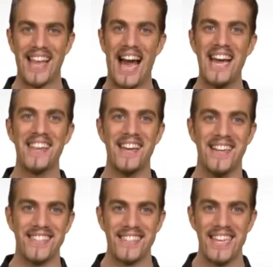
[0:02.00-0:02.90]
Hi there.
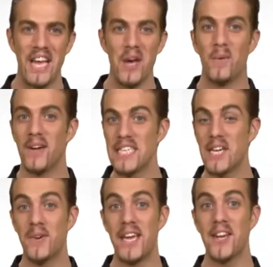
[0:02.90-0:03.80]
Want to
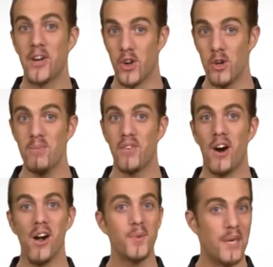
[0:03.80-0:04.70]
create a group for
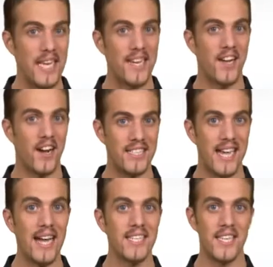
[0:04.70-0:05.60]
all related
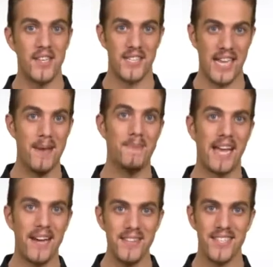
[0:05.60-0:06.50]
contacts in your Skype
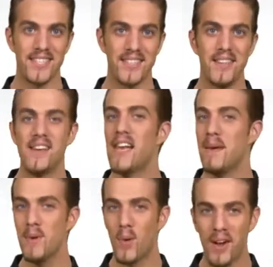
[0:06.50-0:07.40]
account?
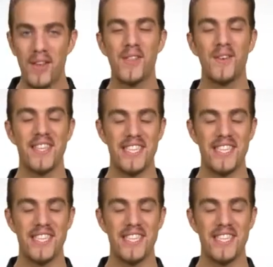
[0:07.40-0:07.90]
Let me walk you through the